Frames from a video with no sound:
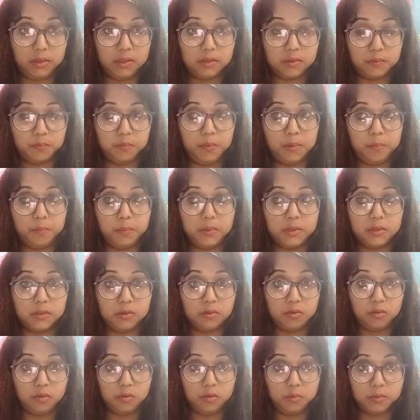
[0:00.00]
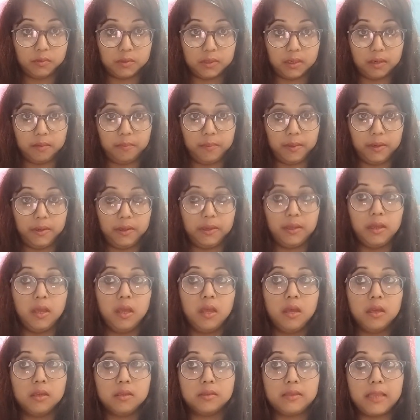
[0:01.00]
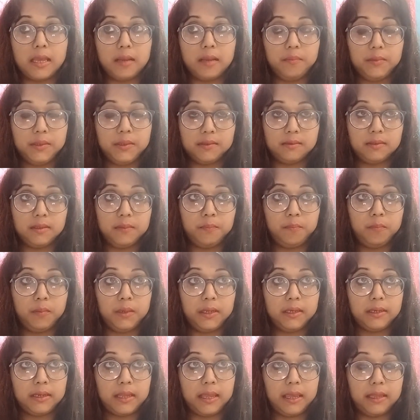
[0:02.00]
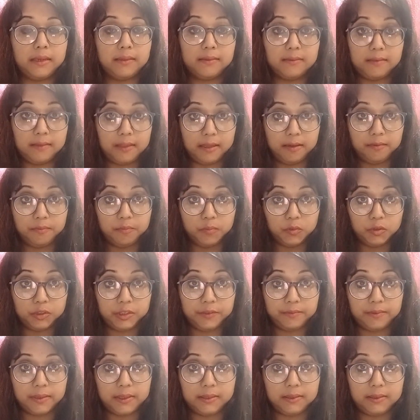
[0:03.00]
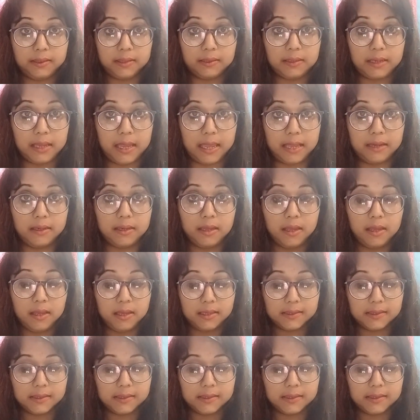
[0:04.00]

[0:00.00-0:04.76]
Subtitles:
these people's groups are very self-disciplined and self-motivated and